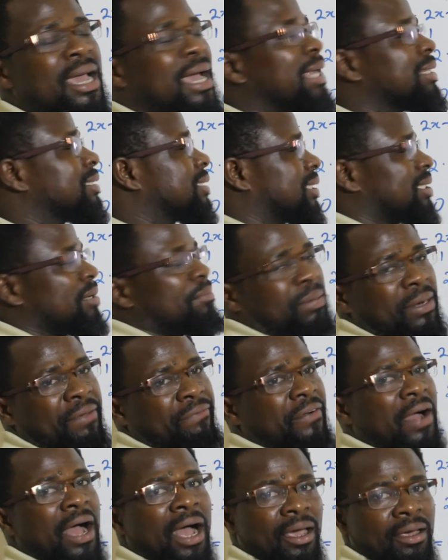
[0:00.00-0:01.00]
and
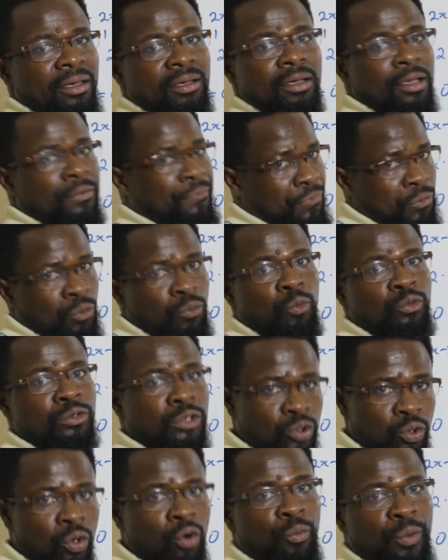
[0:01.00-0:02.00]
simplify if you
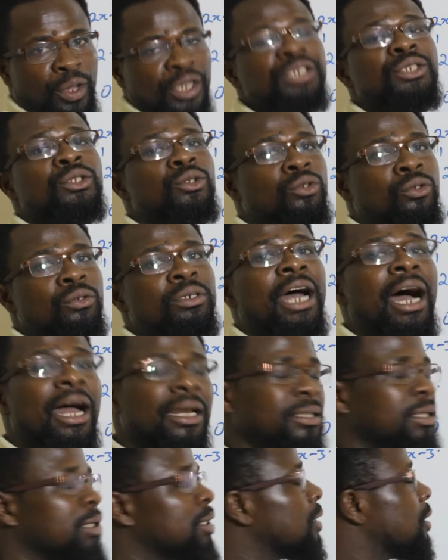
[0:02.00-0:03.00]
so wish to do
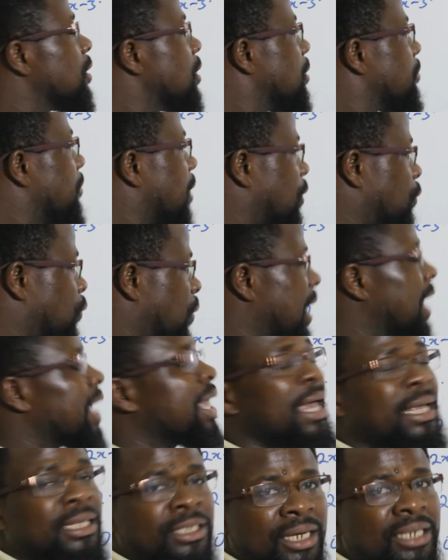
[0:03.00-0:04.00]
that. But we
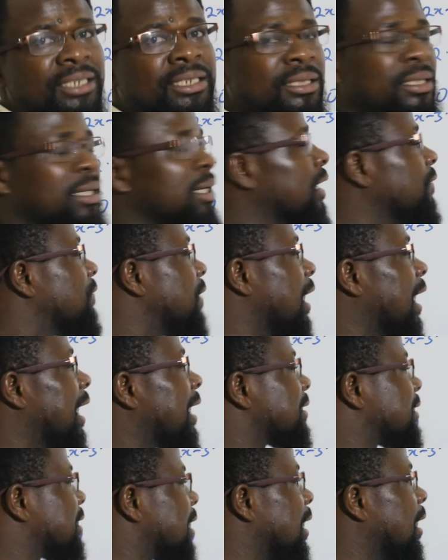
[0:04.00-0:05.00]
can just leave the
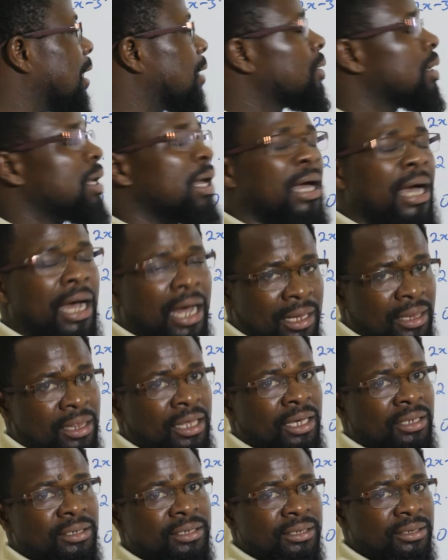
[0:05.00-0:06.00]
answer at
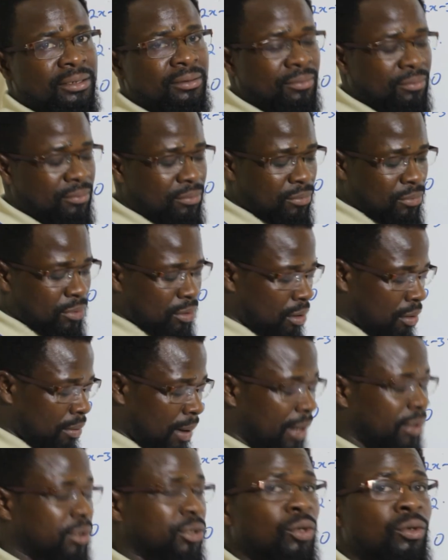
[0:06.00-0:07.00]
this.
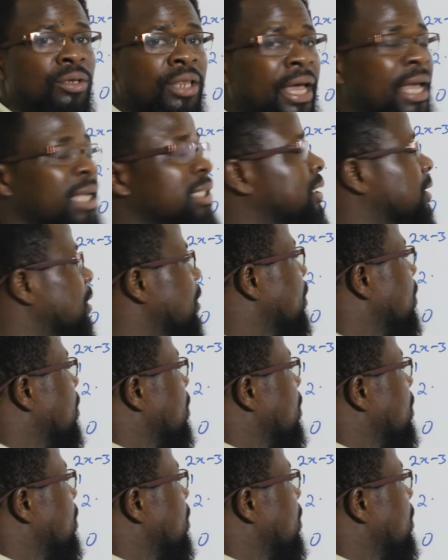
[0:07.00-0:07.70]
Alright, so this